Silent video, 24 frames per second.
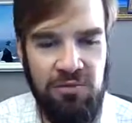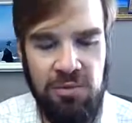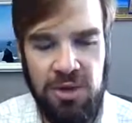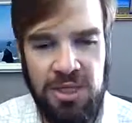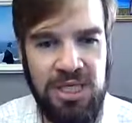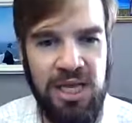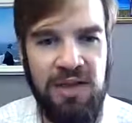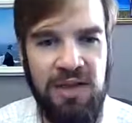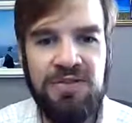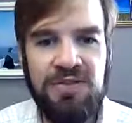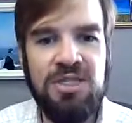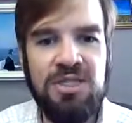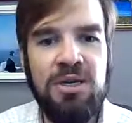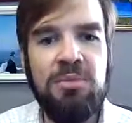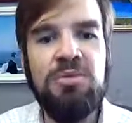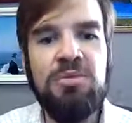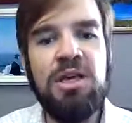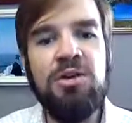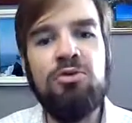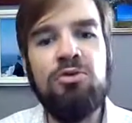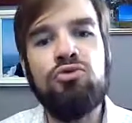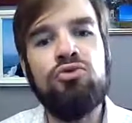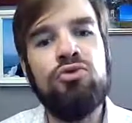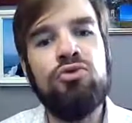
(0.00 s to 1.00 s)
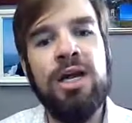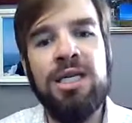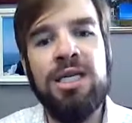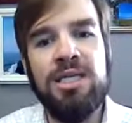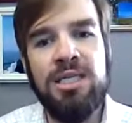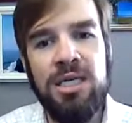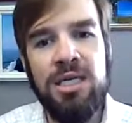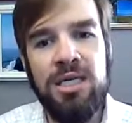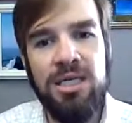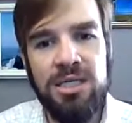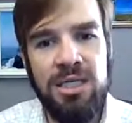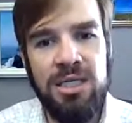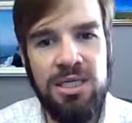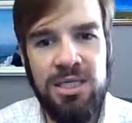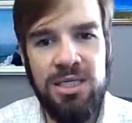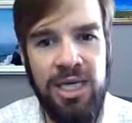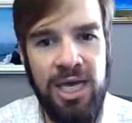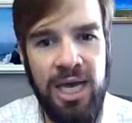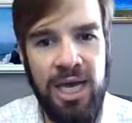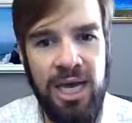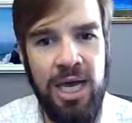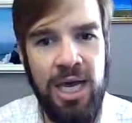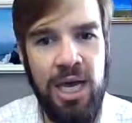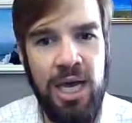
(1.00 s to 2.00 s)
must have something great to
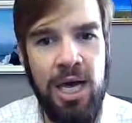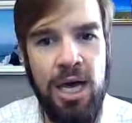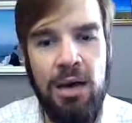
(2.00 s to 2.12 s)
say,